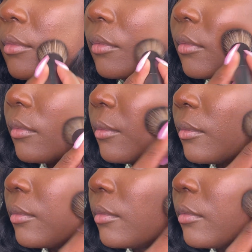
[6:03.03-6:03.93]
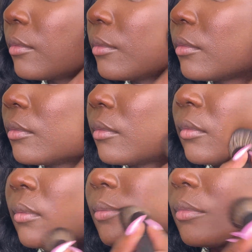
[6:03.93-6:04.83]
working really well for creams and
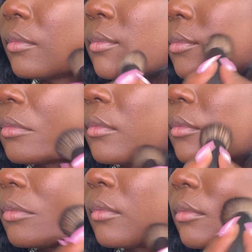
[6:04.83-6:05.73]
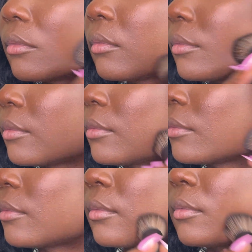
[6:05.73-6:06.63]
liquids. It's a good
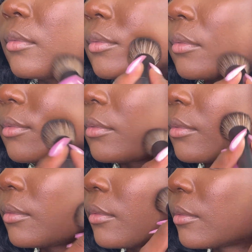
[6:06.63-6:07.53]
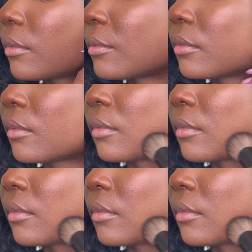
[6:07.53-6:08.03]
all-around brush. I think we're all used to this shape